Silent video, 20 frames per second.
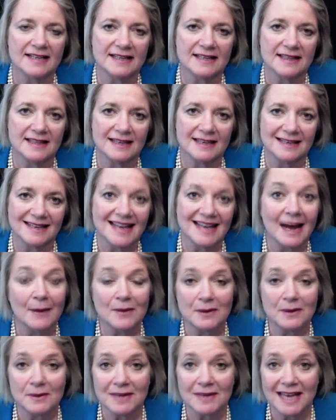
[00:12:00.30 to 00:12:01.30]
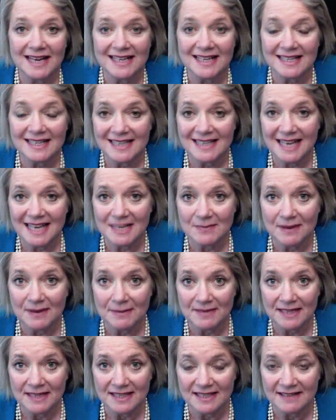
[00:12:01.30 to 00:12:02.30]
now we will get into test prep
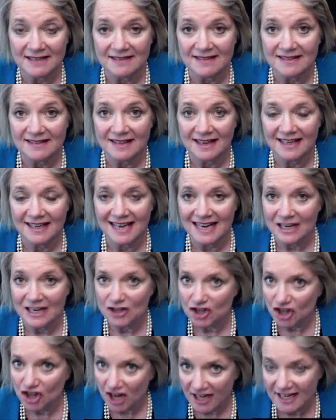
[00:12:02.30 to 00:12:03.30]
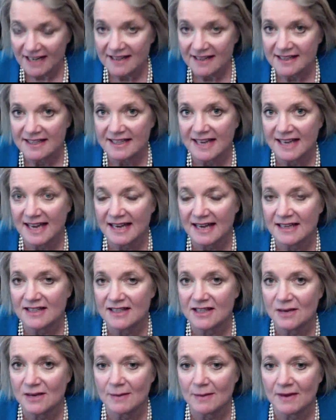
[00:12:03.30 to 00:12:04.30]
details. Again, you're going to hear this again, so
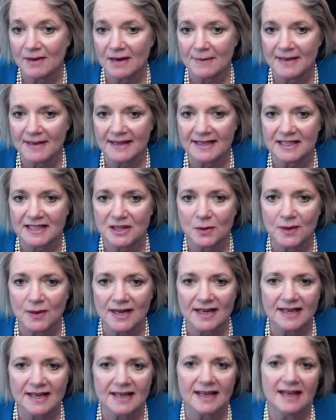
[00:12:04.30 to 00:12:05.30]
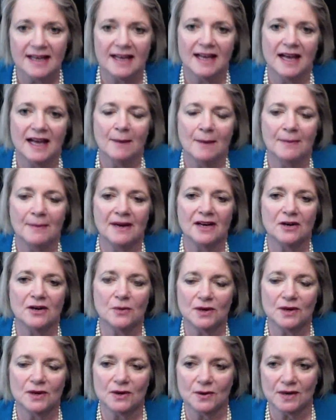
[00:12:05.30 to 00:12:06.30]
I'm going to make this quick. But we're
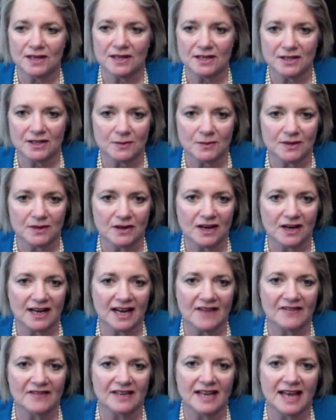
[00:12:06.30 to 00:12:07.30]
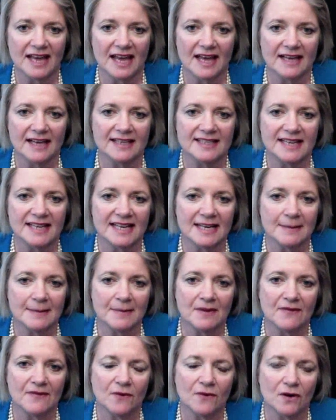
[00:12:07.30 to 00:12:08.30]
going to we're going to have an exam
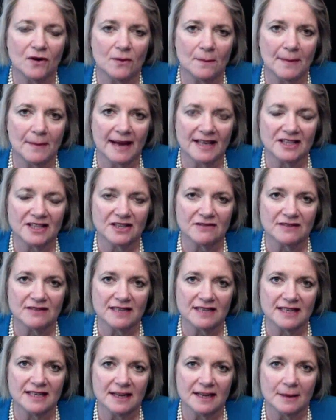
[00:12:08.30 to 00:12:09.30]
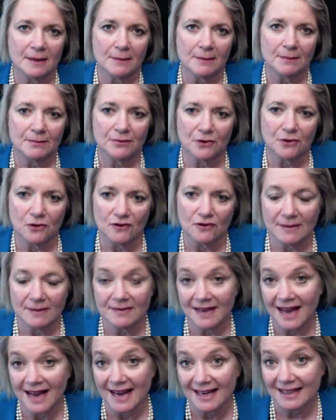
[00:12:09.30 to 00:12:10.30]
form mastery program,
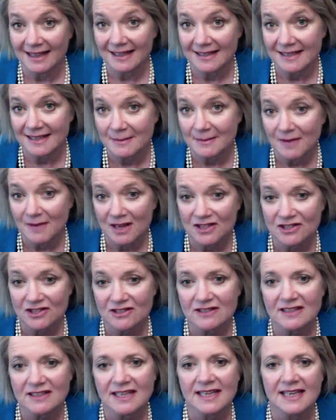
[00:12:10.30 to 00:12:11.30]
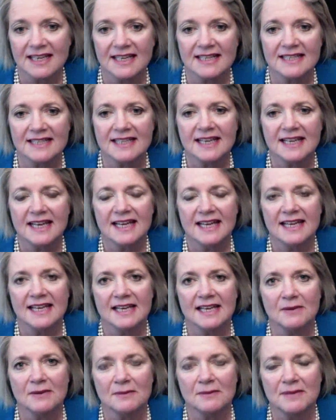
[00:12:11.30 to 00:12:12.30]
kind of like this a module, and it will
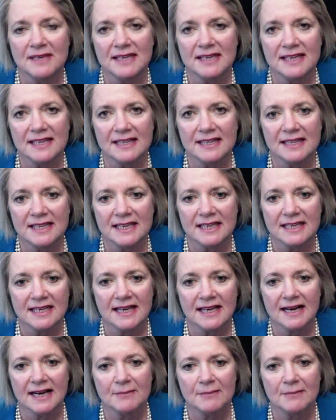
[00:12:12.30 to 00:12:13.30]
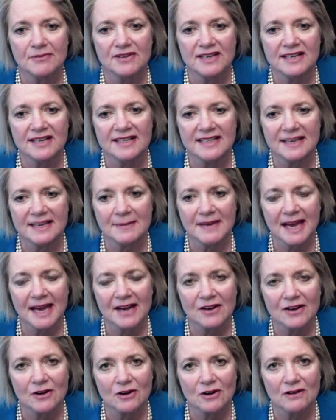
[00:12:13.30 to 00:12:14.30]
be in the uh, pre-exam
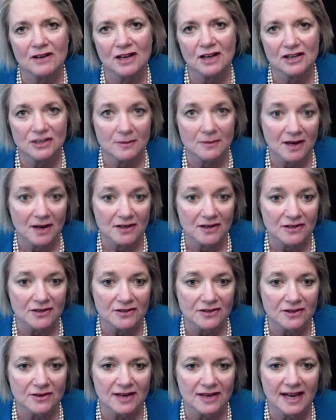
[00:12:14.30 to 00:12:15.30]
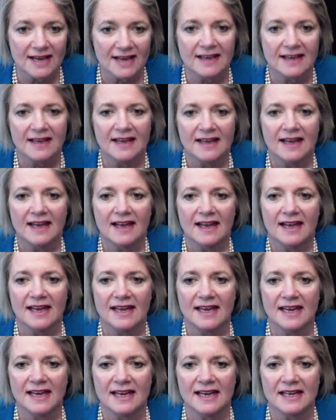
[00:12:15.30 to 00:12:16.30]
category on your modules, okay?
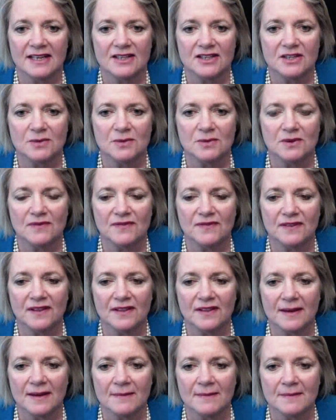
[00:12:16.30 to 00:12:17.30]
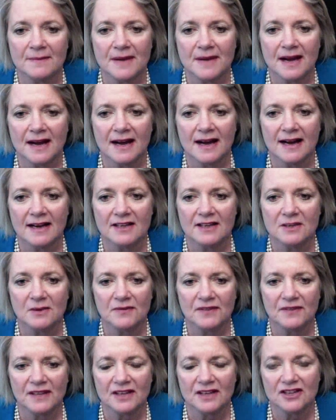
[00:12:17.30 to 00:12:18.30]
And you will fill them, uh, you will fill
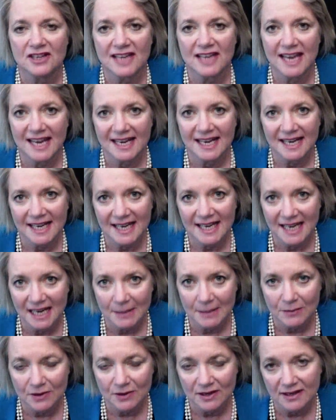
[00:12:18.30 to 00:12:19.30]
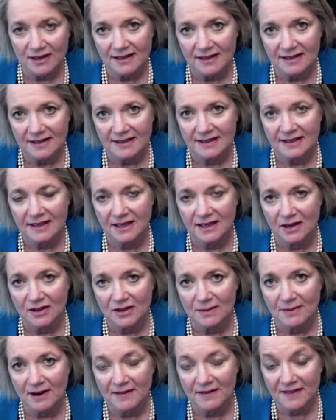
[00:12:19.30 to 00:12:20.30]
out your candidate handbook, you know, the
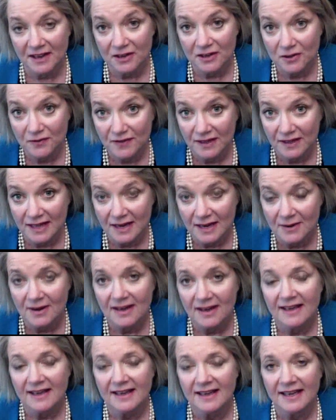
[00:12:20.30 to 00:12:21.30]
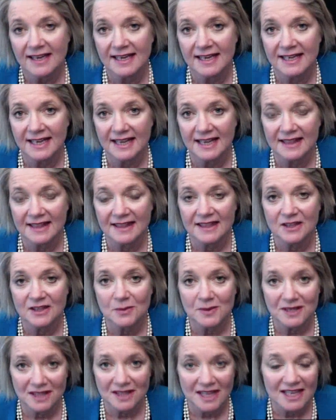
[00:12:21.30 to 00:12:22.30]
part that you fill out. And again, you be,
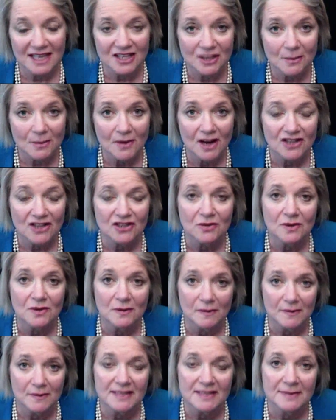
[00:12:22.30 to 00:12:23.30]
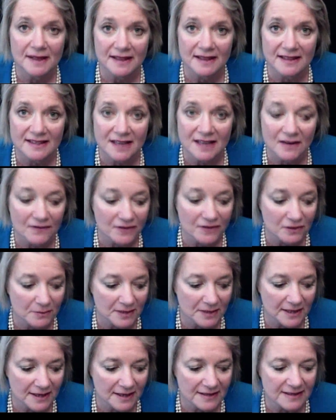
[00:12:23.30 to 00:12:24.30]
in your module, we will be spelling this out for you
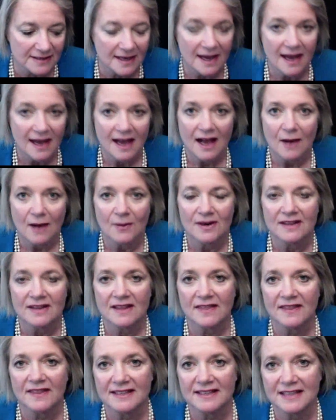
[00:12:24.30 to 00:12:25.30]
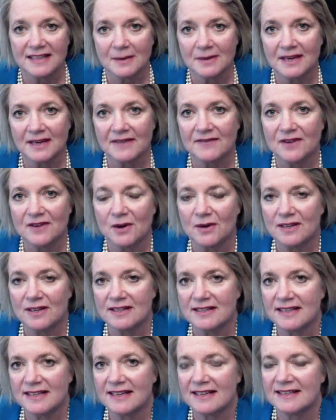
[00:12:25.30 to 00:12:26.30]
because one of the things that we have noticed
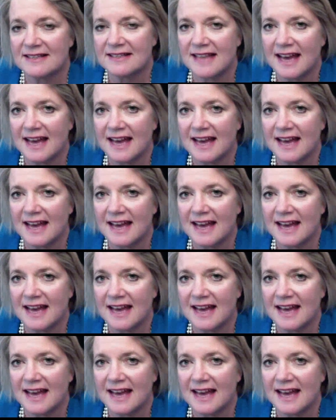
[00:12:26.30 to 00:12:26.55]
is that,